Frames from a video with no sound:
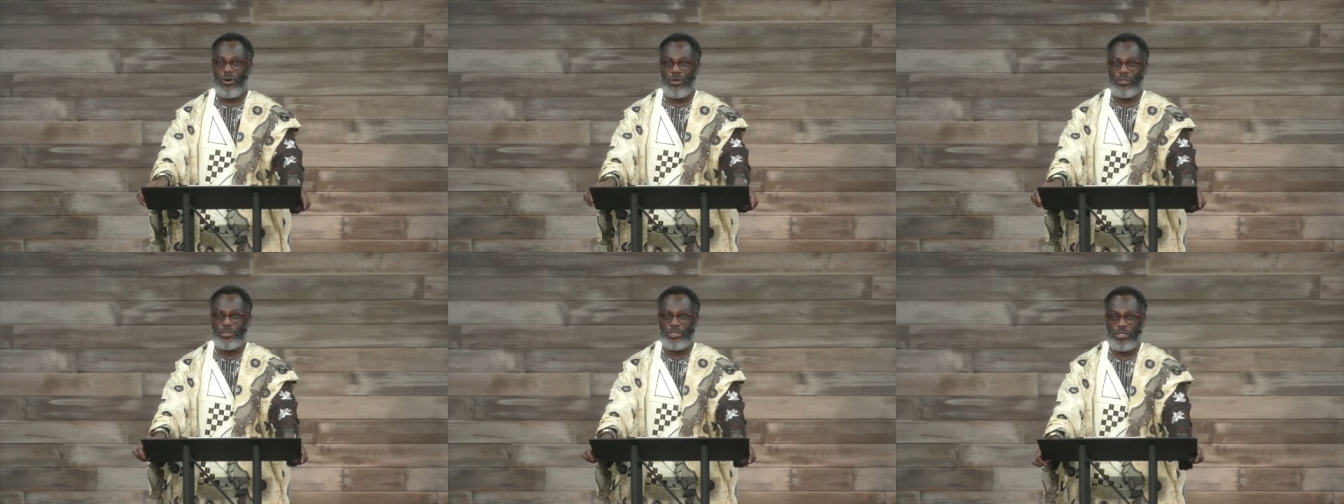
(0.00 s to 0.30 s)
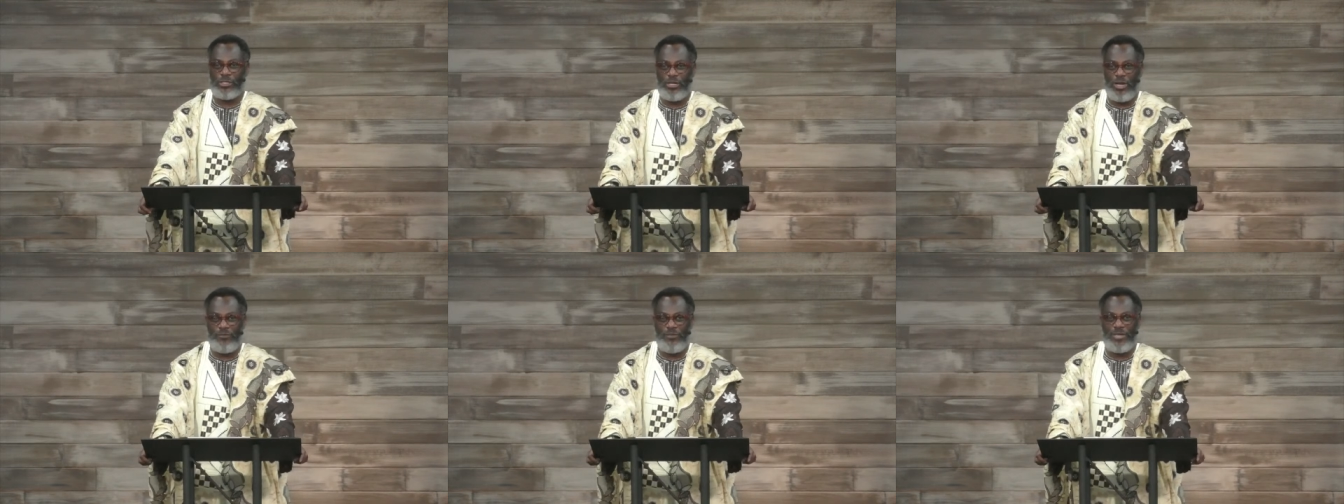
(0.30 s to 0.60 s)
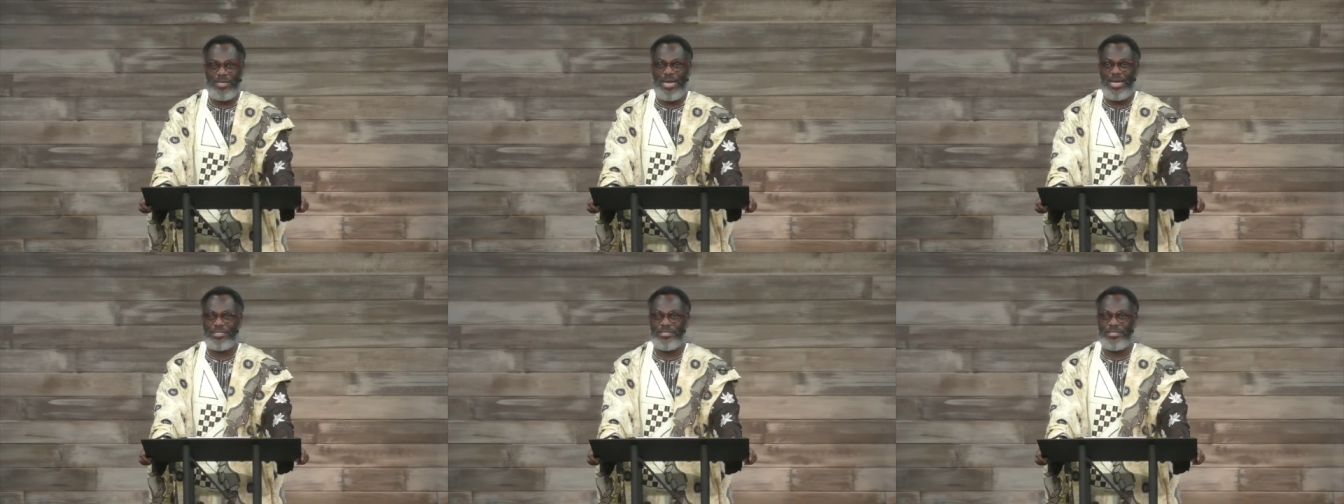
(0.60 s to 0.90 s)
until
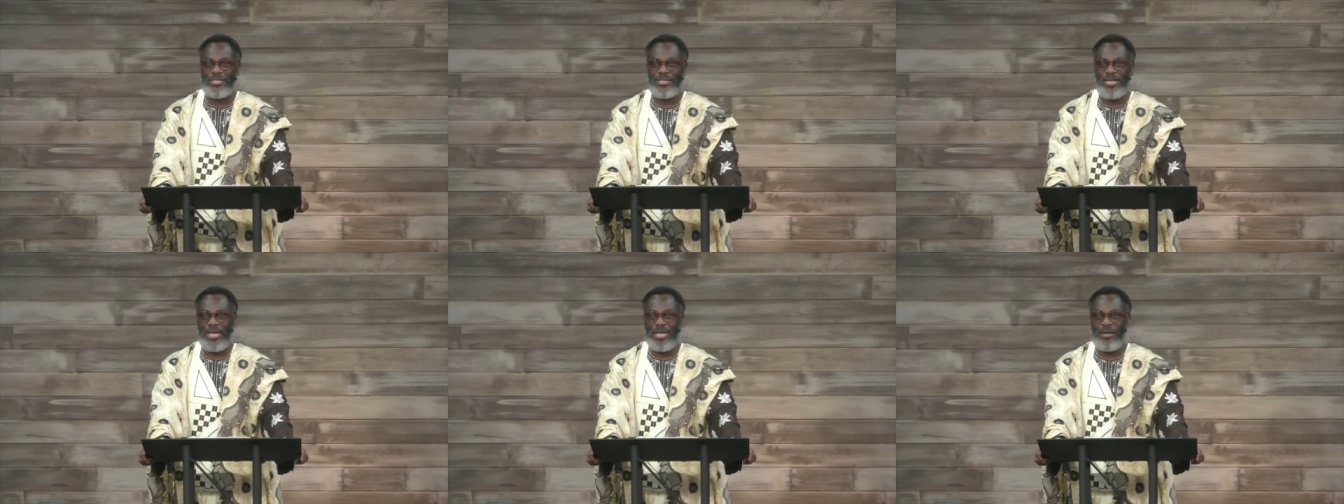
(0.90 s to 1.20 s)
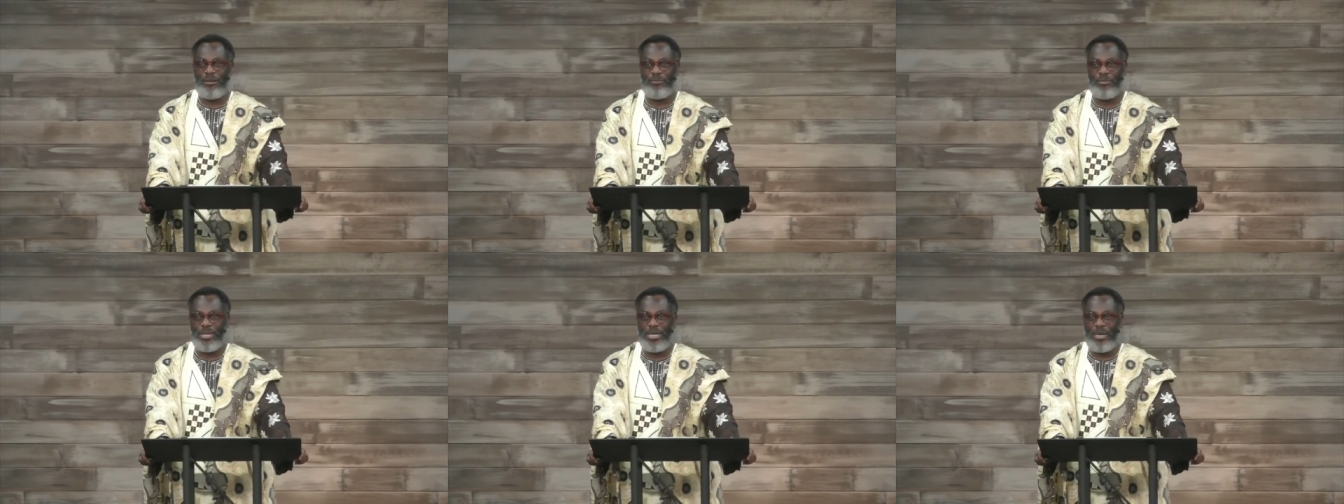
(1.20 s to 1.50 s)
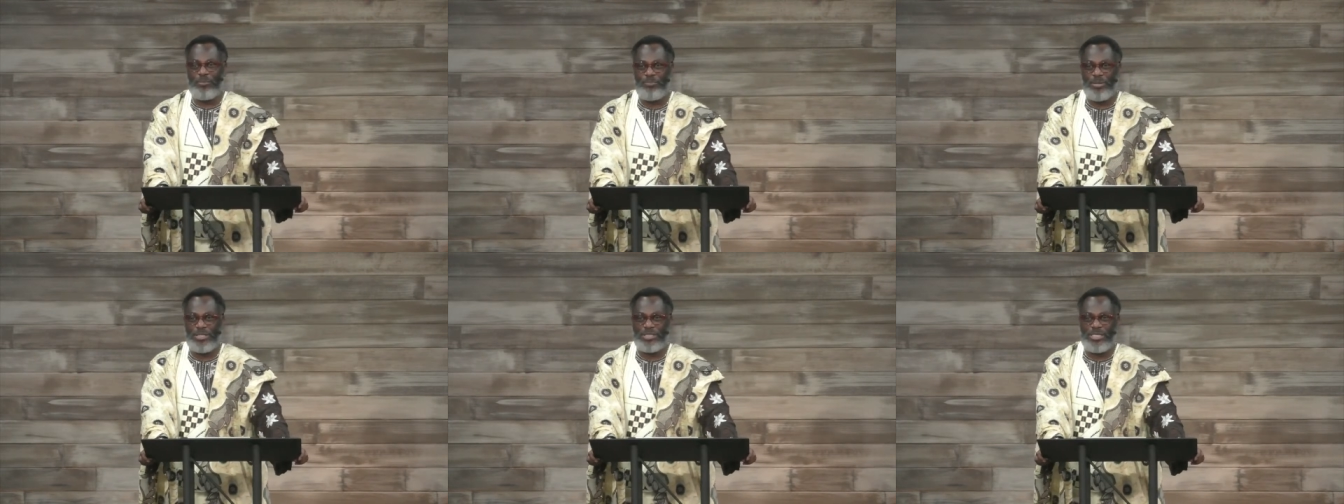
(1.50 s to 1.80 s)
COVID-19 came and
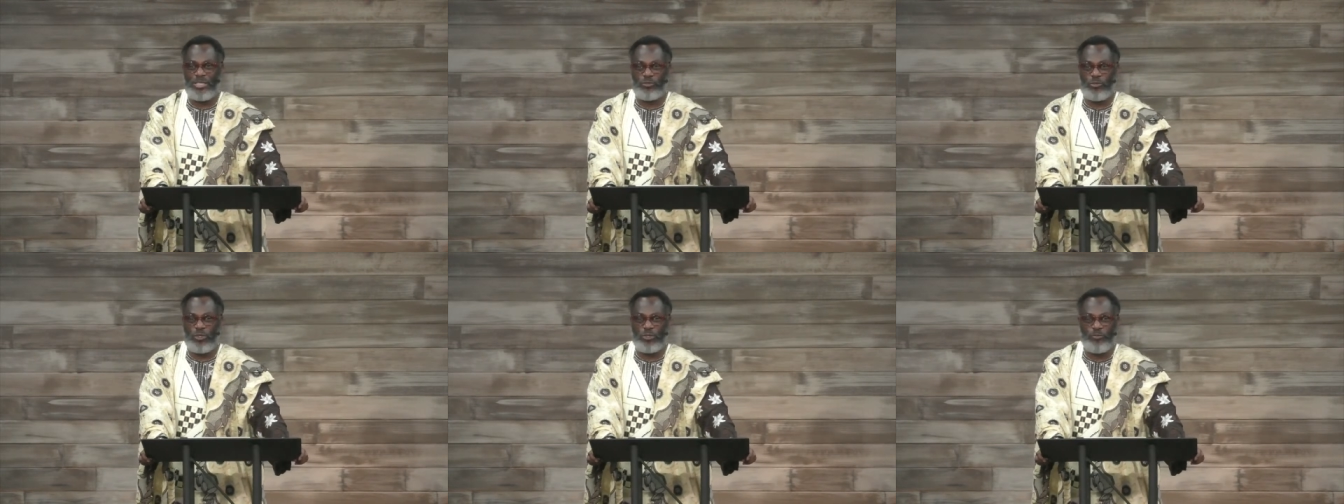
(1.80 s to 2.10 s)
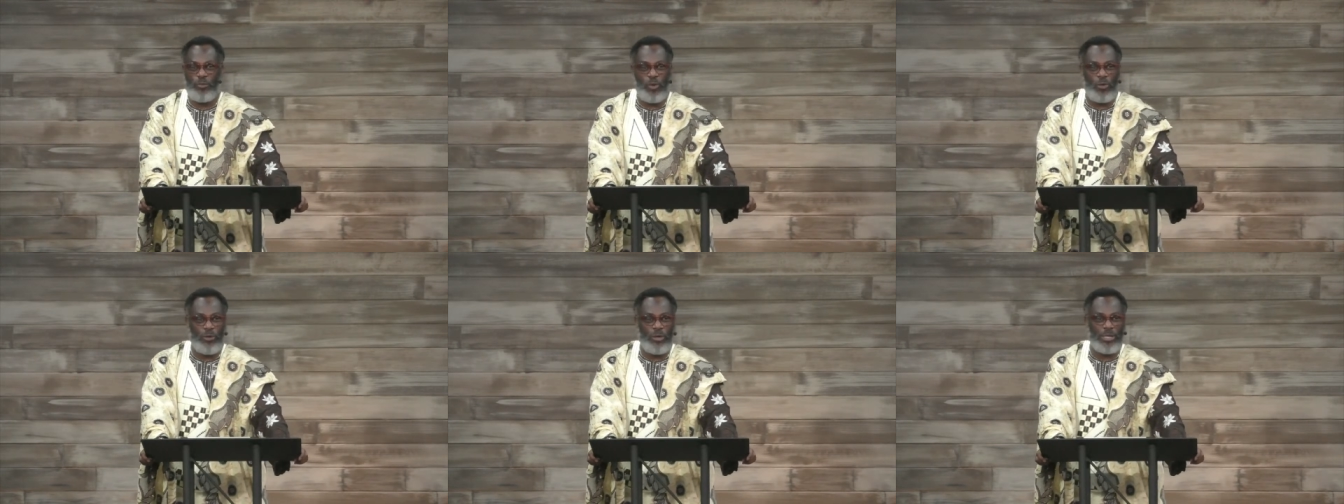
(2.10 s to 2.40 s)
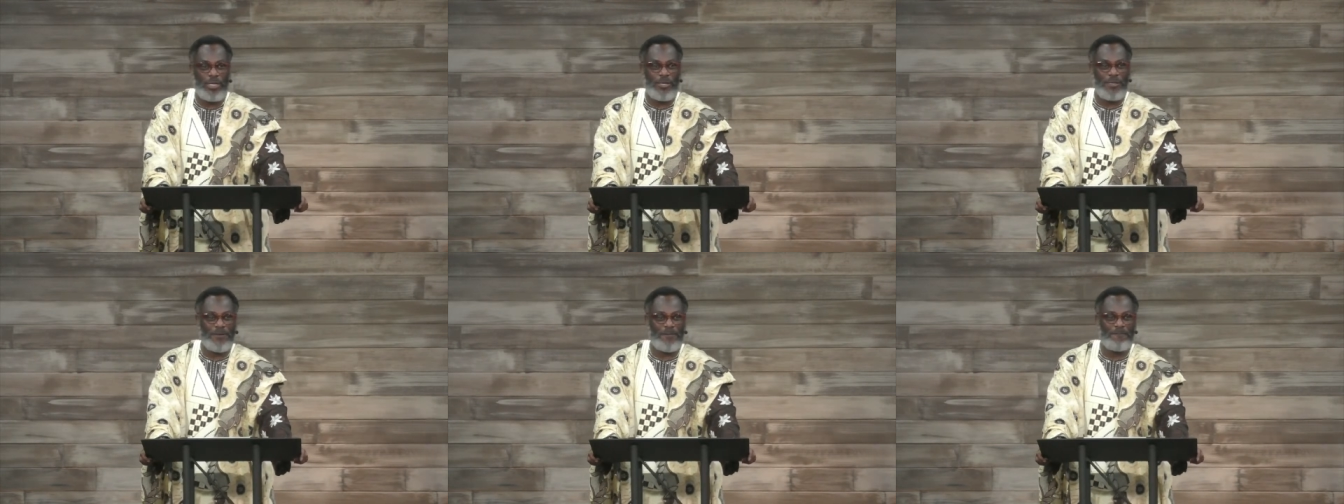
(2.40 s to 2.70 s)
a business was born.